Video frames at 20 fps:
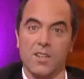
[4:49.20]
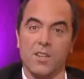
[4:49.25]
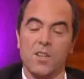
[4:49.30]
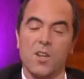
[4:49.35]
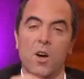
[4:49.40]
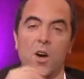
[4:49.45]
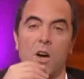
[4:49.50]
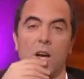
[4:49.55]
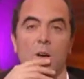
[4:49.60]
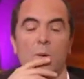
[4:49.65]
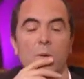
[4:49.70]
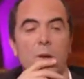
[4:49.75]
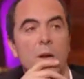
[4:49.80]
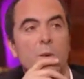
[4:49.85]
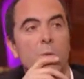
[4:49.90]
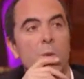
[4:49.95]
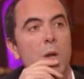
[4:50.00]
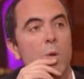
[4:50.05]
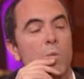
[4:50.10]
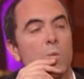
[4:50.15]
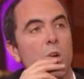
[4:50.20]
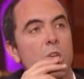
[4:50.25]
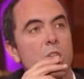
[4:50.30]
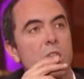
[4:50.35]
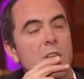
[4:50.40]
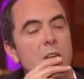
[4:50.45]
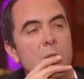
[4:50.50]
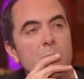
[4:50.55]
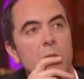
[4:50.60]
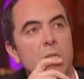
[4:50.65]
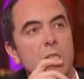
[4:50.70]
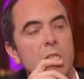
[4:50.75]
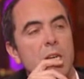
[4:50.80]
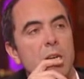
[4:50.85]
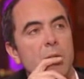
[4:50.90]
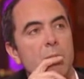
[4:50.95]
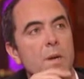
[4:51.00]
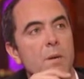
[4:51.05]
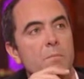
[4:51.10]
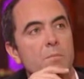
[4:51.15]
No, once I
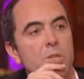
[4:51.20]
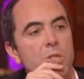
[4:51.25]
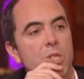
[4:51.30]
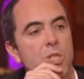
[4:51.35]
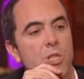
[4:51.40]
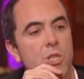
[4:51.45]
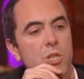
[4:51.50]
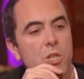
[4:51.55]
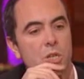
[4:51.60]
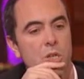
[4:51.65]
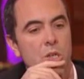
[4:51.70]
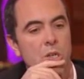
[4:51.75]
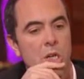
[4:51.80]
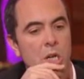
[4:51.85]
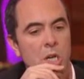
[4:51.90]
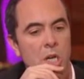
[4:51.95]
remember at school,